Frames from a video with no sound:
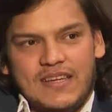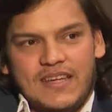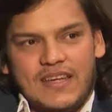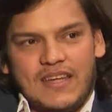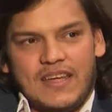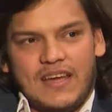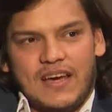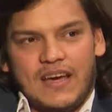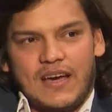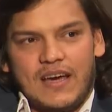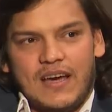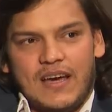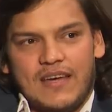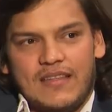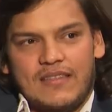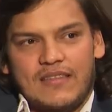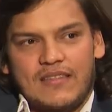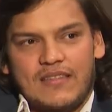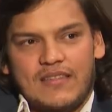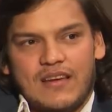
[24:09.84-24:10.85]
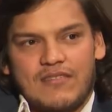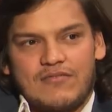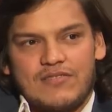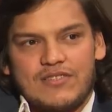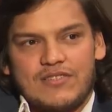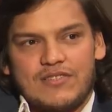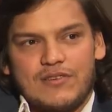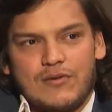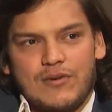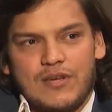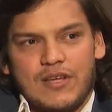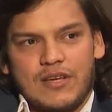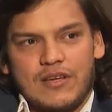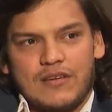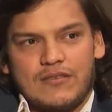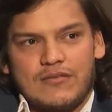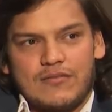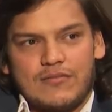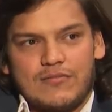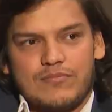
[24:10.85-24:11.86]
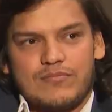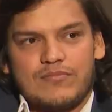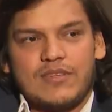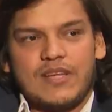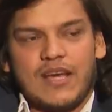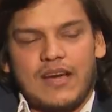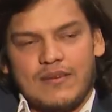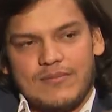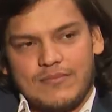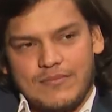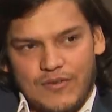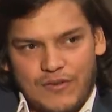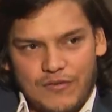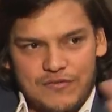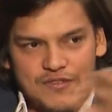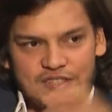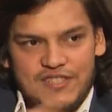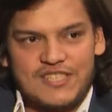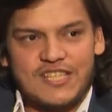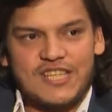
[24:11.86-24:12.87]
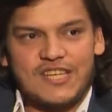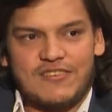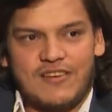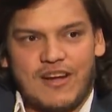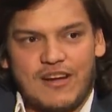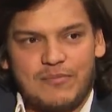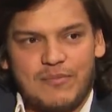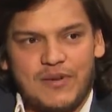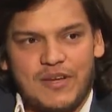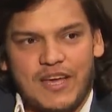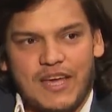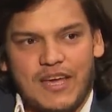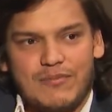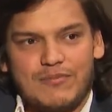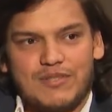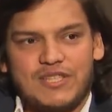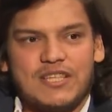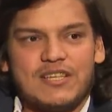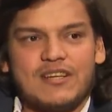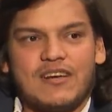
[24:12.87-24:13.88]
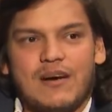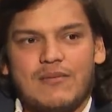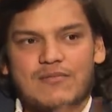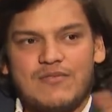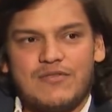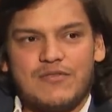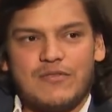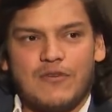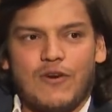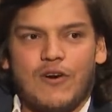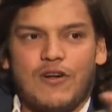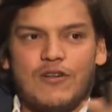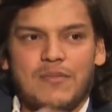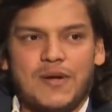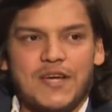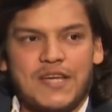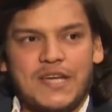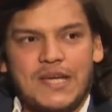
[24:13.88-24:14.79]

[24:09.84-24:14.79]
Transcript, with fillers: yeah, I think that was during, yeah, obviously a rugby game. She comes for all my